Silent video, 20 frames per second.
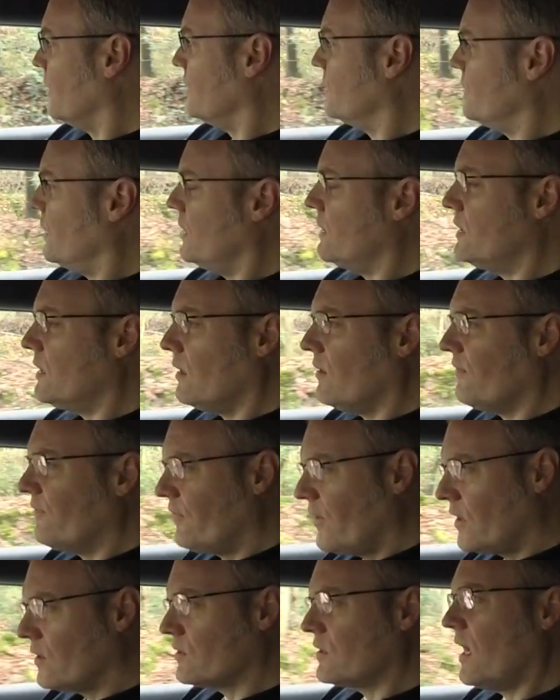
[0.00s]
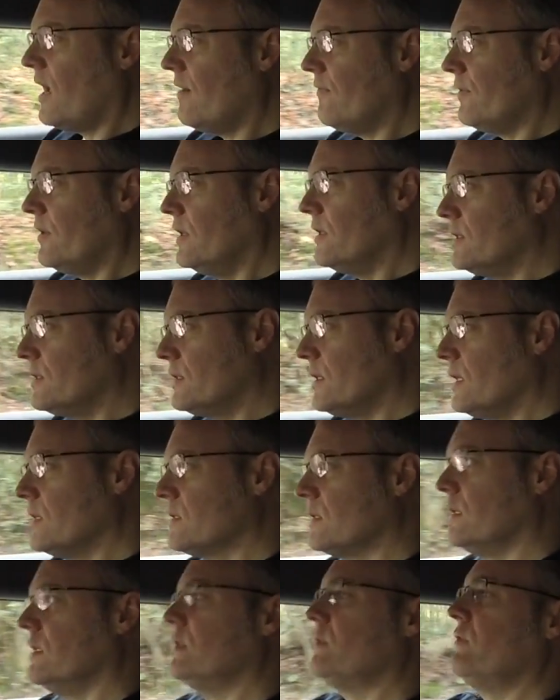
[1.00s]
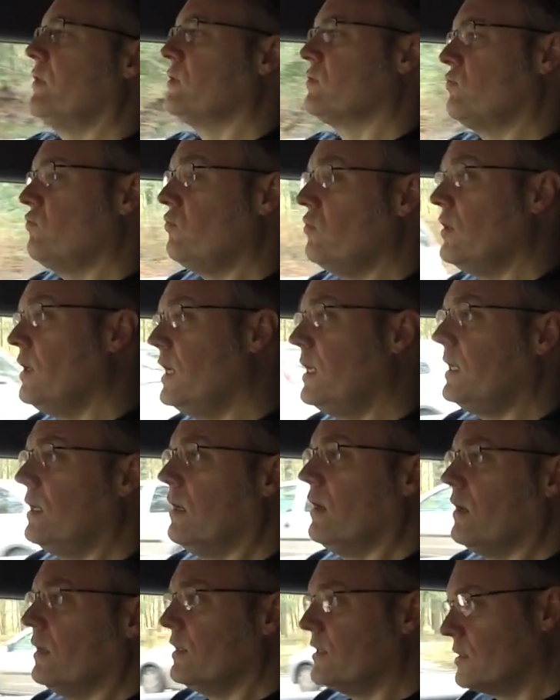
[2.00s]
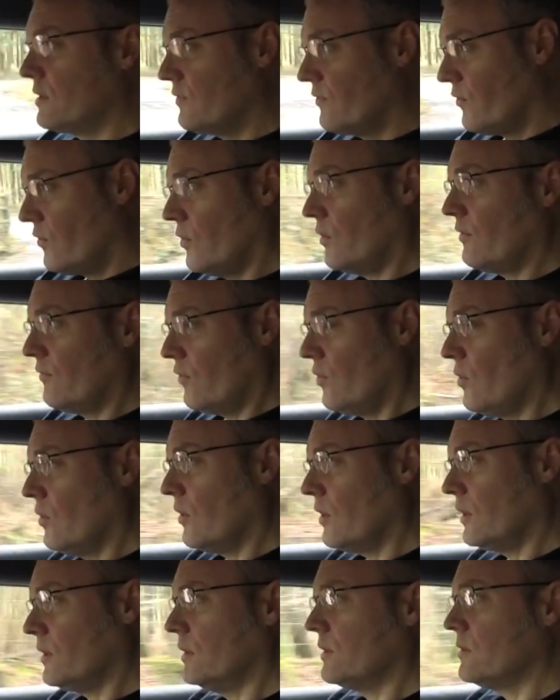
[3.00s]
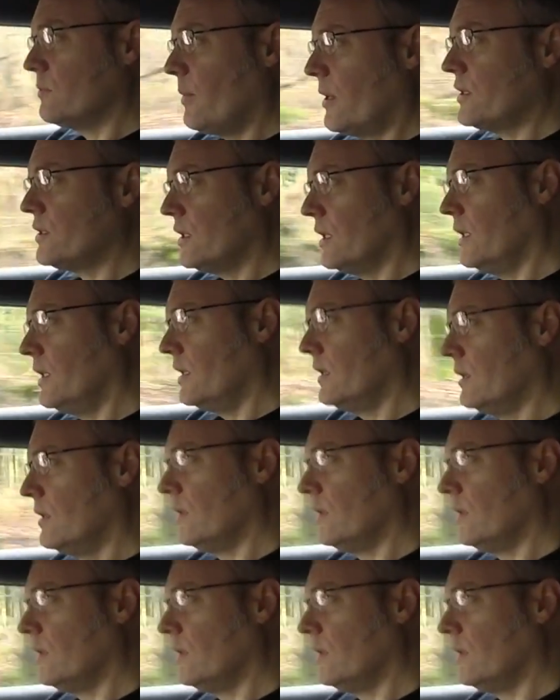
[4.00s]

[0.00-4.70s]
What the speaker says: GTR feels heavy, this doesn't. This feels really light for an Evora, especially.